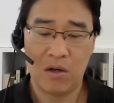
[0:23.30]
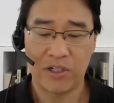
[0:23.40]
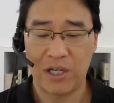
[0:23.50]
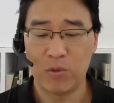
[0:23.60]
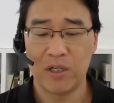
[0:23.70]

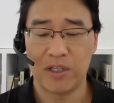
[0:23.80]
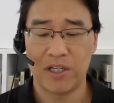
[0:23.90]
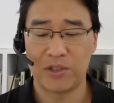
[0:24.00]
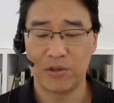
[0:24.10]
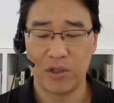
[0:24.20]
Okay, well,
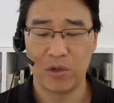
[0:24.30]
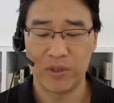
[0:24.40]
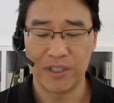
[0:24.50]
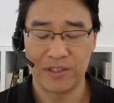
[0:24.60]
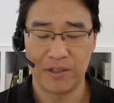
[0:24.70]
as you know,
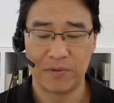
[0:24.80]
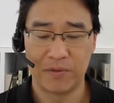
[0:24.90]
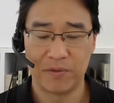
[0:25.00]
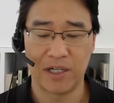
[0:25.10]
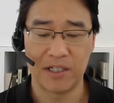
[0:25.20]
we
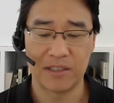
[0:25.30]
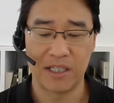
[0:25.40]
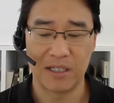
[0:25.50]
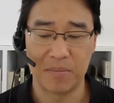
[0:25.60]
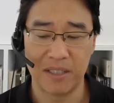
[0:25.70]
decided
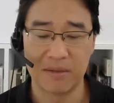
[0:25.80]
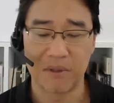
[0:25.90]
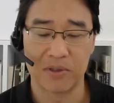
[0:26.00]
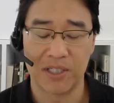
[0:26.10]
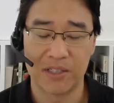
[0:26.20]
that it made the
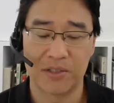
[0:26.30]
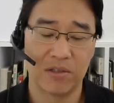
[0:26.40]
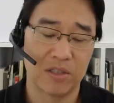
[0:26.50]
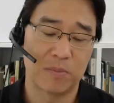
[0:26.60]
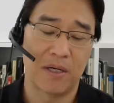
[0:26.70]
most sense to
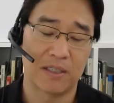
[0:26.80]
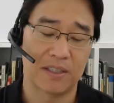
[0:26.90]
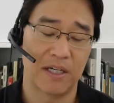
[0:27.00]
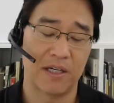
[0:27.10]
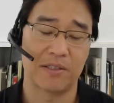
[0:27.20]
do this
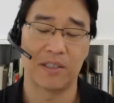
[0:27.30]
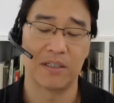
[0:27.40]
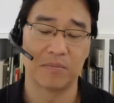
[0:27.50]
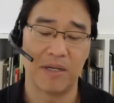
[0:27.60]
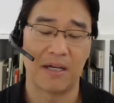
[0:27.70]
podcast
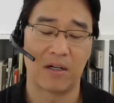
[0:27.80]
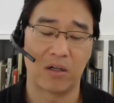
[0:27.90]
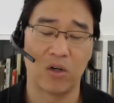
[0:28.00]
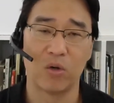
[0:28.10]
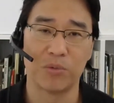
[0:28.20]
at
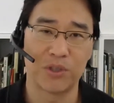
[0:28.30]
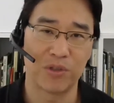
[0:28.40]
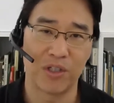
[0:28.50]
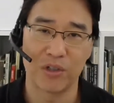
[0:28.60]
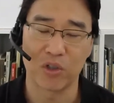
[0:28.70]
our home
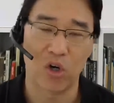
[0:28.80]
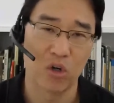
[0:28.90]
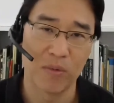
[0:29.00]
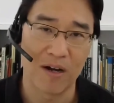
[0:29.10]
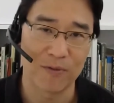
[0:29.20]
studios, our
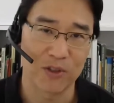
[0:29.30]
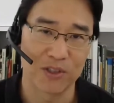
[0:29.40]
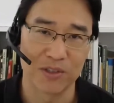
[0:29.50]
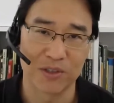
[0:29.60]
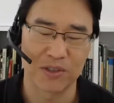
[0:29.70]
home
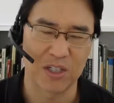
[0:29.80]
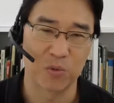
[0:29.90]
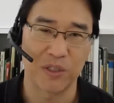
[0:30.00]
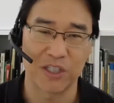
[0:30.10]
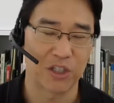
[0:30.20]
offices,
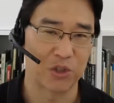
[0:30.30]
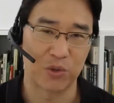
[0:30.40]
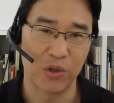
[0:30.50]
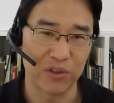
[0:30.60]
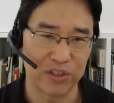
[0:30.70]
because we could
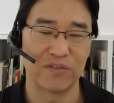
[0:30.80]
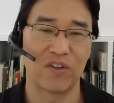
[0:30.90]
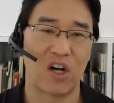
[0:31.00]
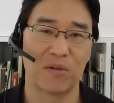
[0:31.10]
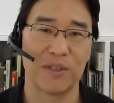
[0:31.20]
control the
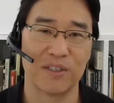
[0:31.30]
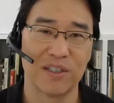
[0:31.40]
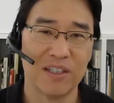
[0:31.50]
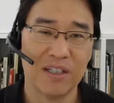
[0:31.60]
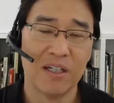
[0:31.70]

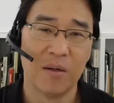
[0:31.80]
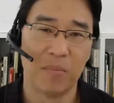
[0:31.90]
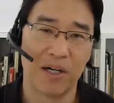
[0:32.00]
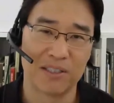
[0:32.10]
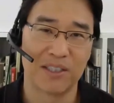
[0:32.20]
environment.
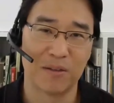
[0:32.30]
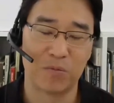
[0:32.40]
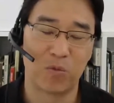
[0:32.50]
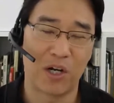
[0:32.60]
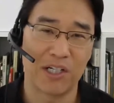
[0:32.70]
But
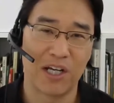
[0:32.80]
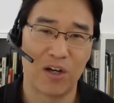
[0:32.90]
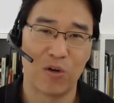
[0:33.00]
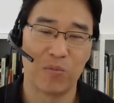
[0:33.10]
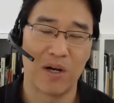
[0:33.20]
right
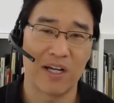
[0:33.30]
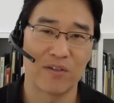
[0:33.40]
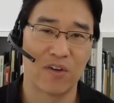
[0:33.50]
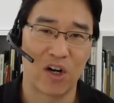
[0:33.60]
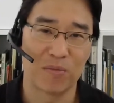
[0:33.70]
now, my
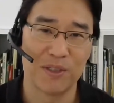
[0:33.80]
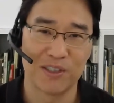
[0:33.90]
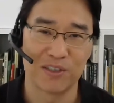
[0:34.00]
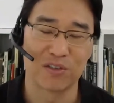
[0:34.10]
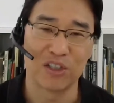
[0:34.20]

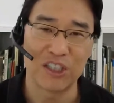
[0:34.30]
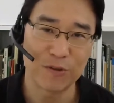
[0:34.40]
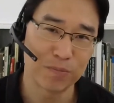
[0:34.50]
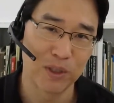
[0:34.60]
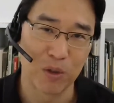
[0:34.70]
environment is
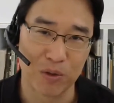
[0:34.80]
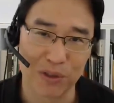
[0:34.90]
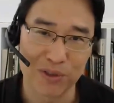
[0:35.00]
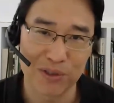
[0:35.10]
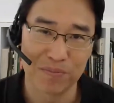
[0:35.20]
leaf
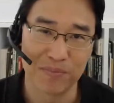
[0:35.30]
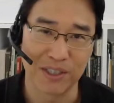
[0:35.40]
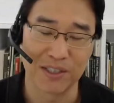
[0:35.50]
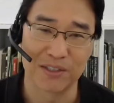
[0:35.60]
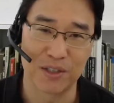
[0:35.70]
blowers
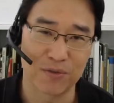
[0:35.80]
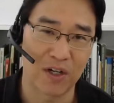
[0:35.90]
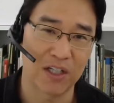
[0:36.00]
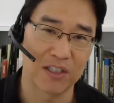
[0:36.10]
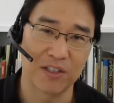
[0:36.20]
because it's
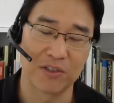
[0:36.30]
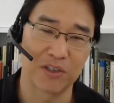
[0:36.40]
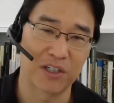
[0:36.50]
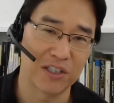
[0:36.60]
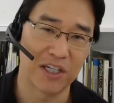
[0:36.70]
finally a
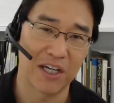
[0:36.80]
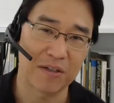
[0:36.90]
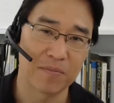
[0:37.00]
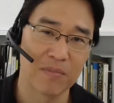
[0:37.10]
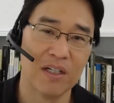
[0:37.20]
sunny
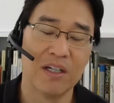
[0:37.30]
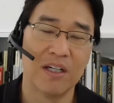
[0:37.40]
day.